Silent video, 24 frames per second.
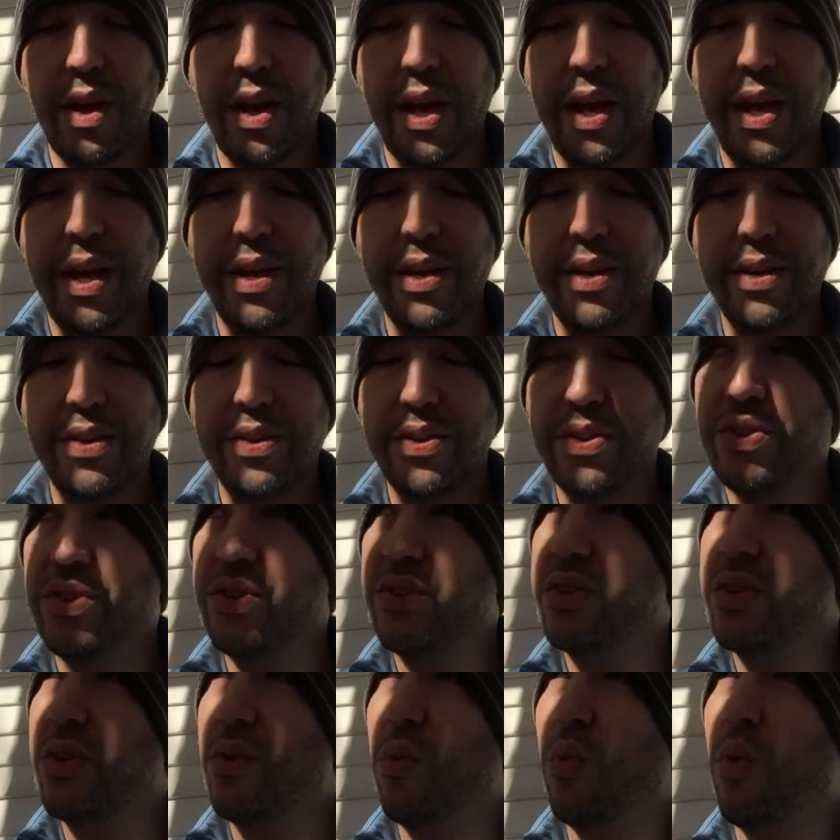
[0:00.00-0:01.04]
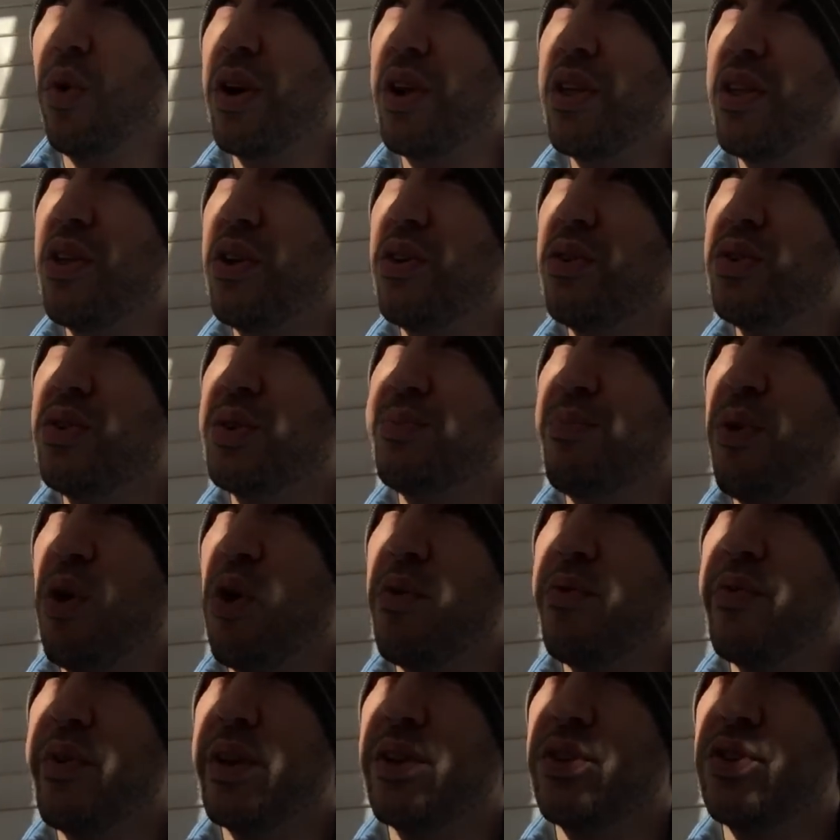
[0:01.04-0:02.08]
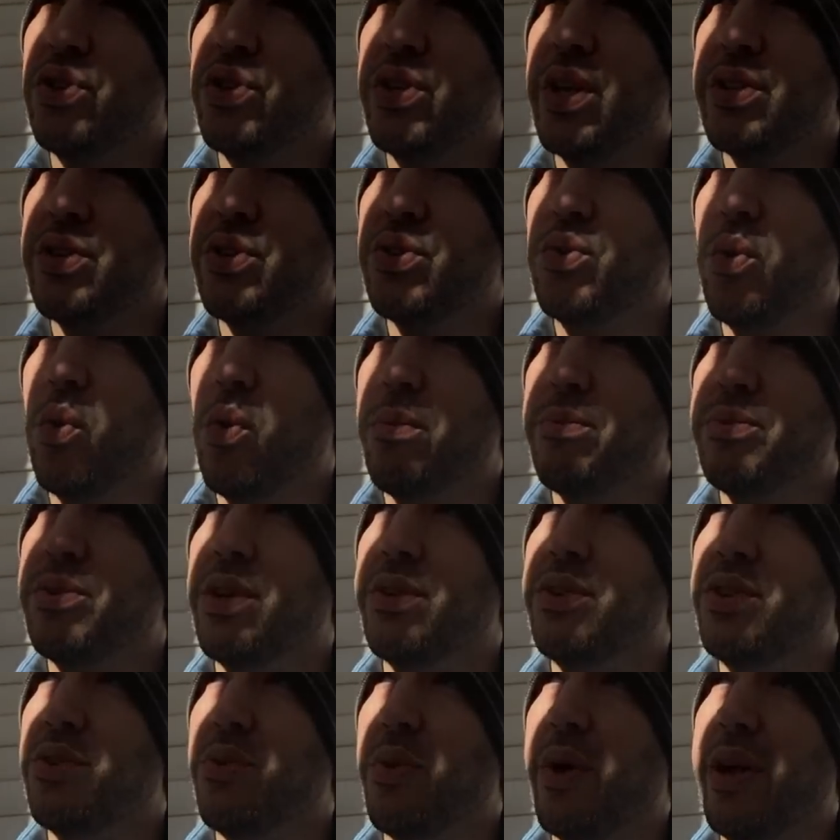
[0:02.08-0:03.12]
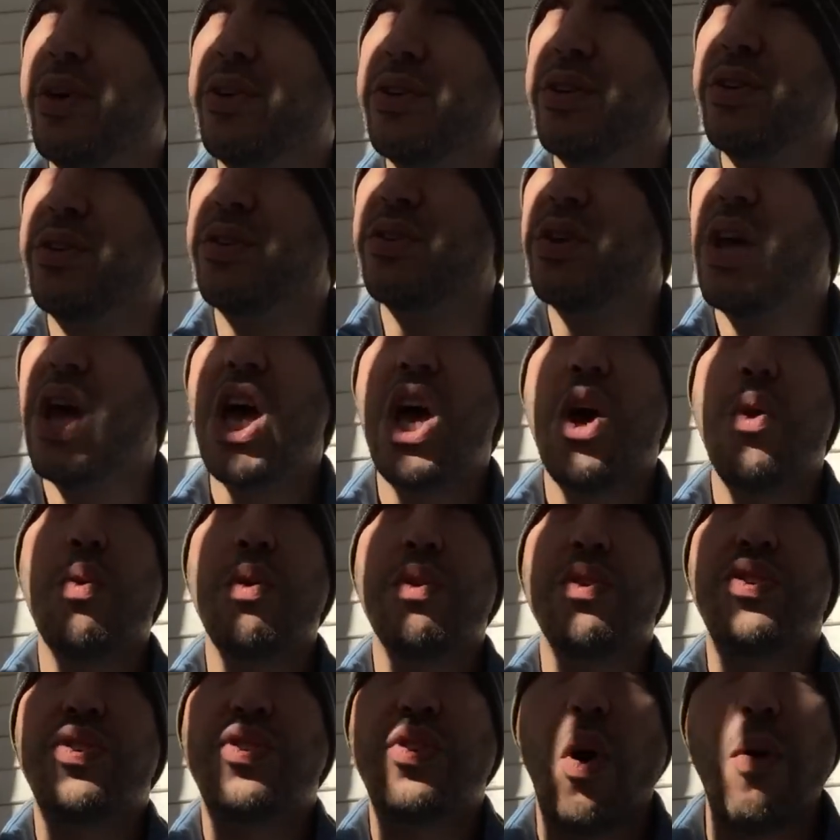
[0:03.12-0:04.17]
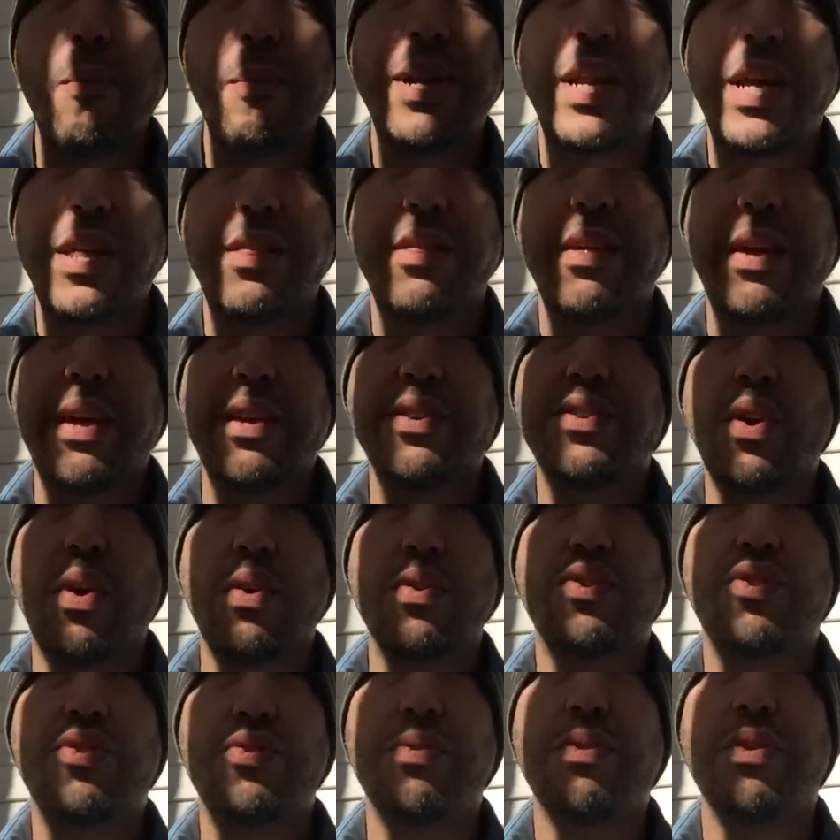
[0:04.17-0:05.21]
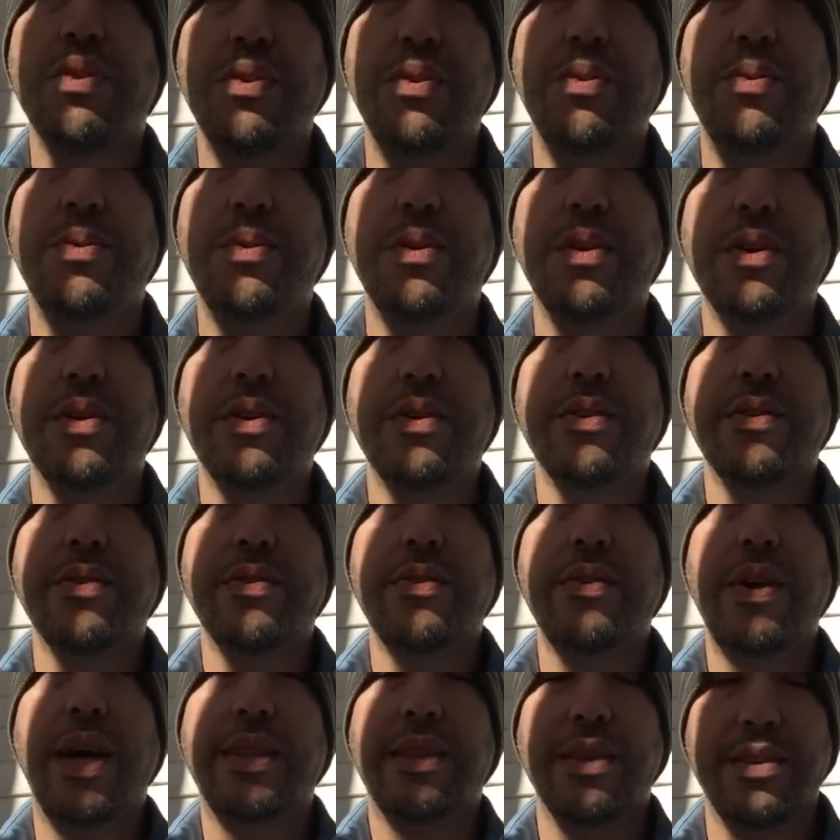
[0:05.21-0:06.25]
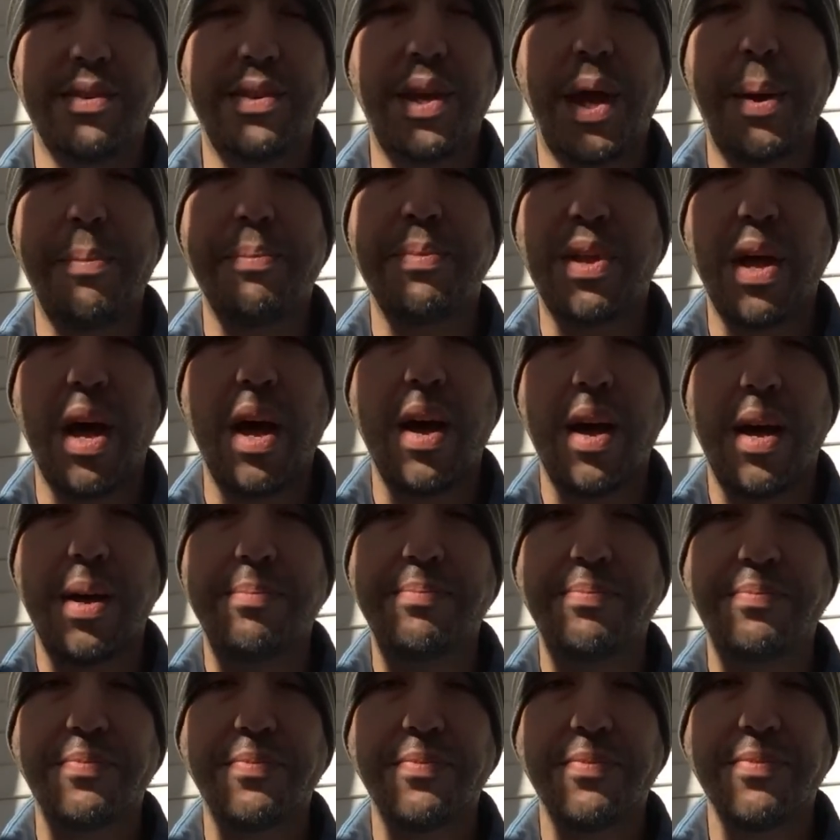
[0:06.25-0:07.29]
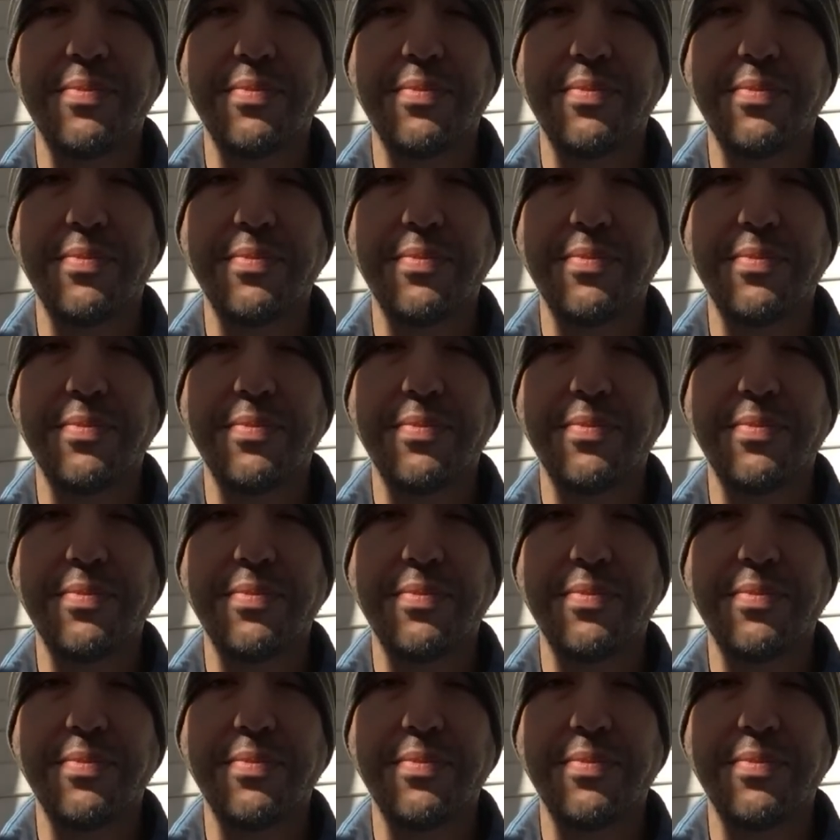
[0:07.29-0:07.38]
is one of those perfect shitstorm situations where so many things are true at the same time